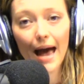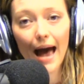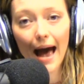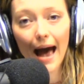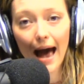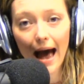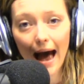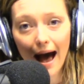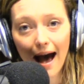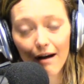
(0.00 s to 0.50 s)

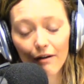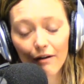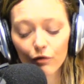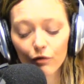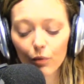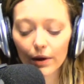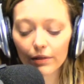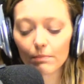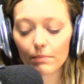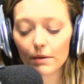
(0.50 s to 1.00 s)
have
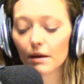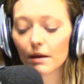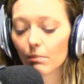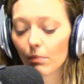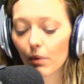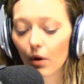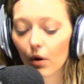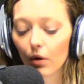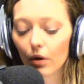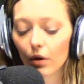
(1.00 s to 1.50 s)
with
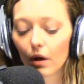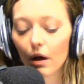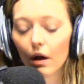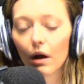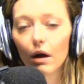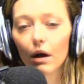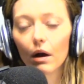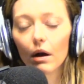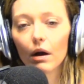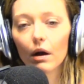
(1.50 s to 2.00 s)
people,
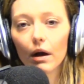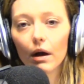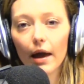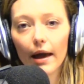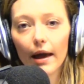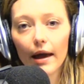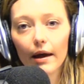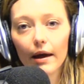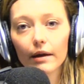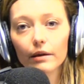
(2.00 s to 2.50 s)

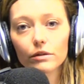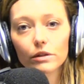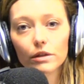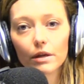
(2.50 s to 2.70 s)
and